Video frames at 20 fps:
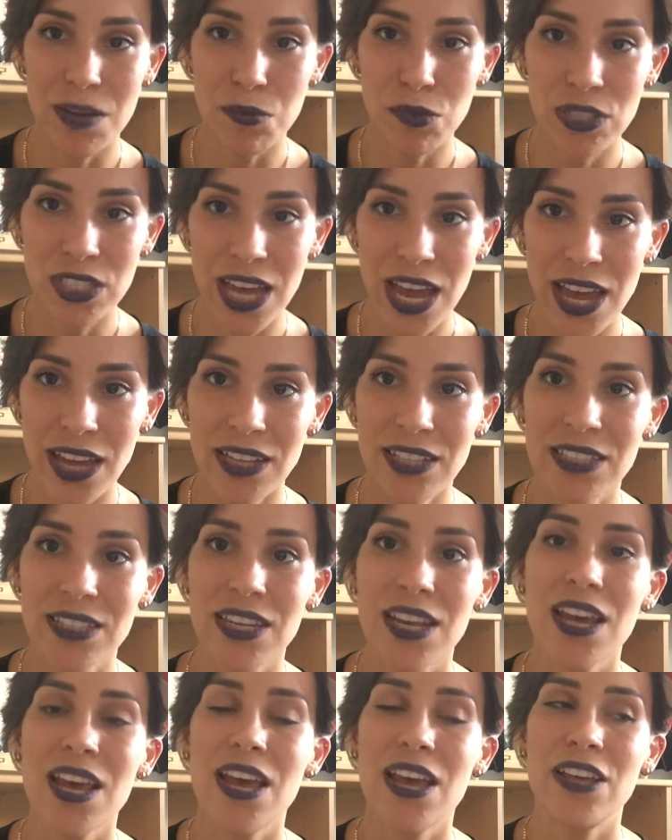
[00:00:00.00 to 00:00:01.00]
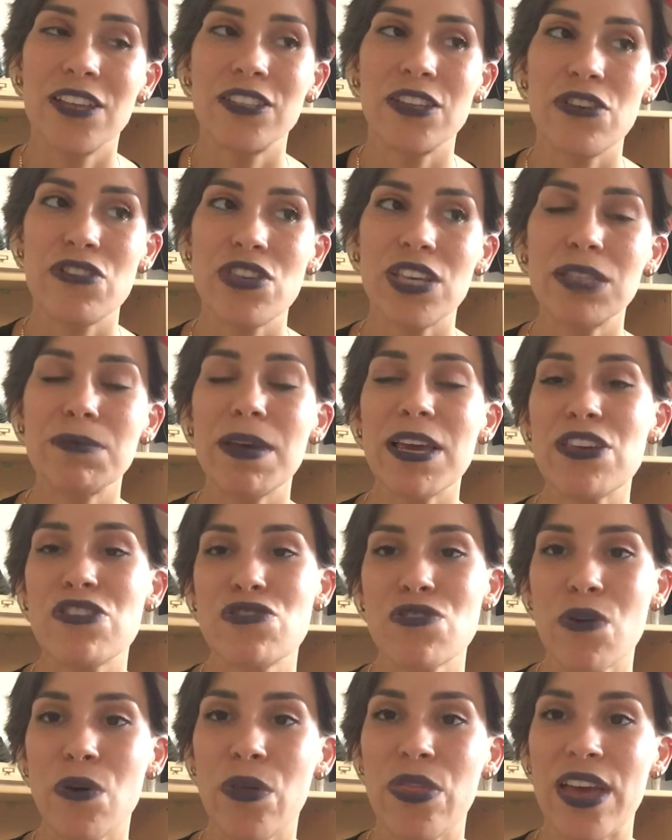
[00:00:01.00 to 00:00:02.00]
double taxed. So just make
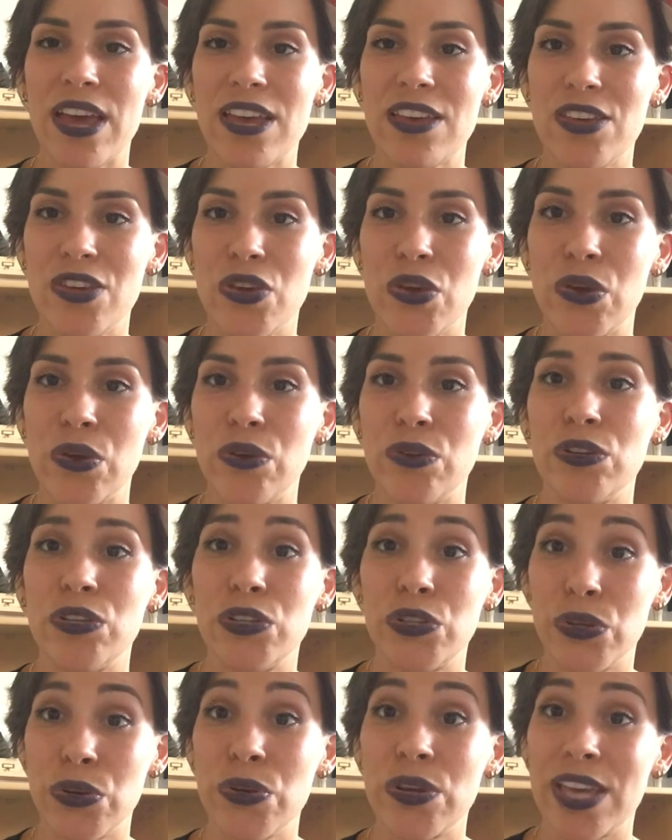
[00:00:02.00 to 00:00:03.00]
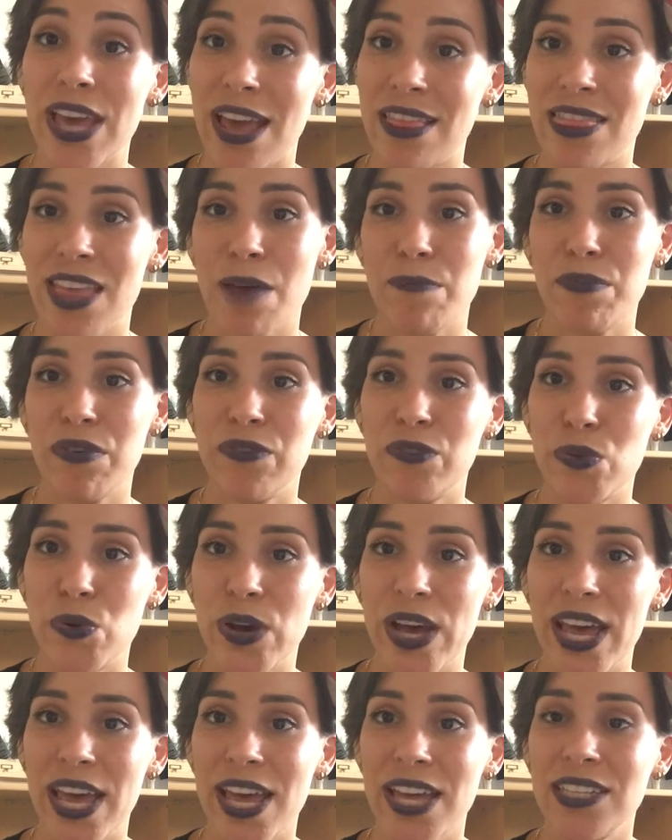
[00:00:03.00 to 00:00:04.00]
sure that you do get that
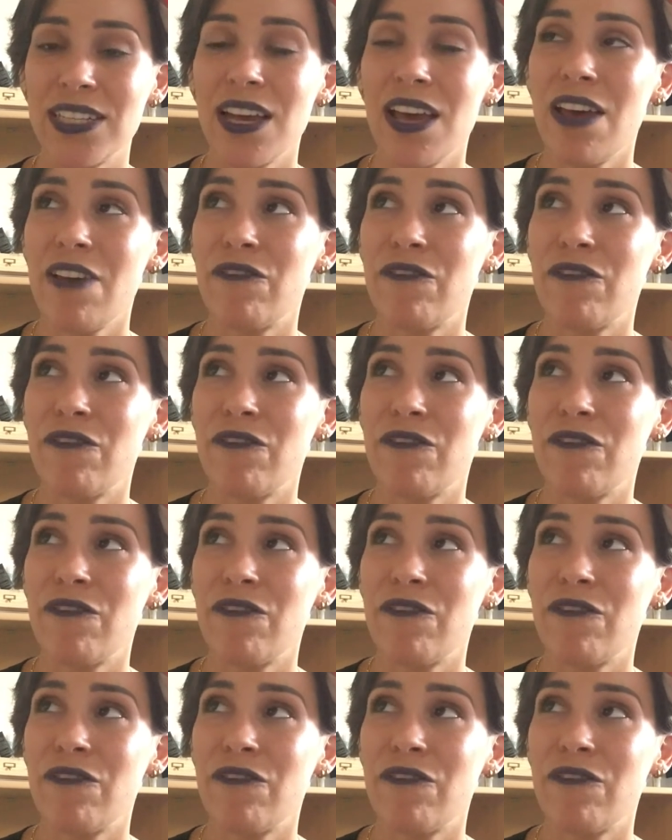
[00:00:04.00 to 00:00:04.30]
beforehand.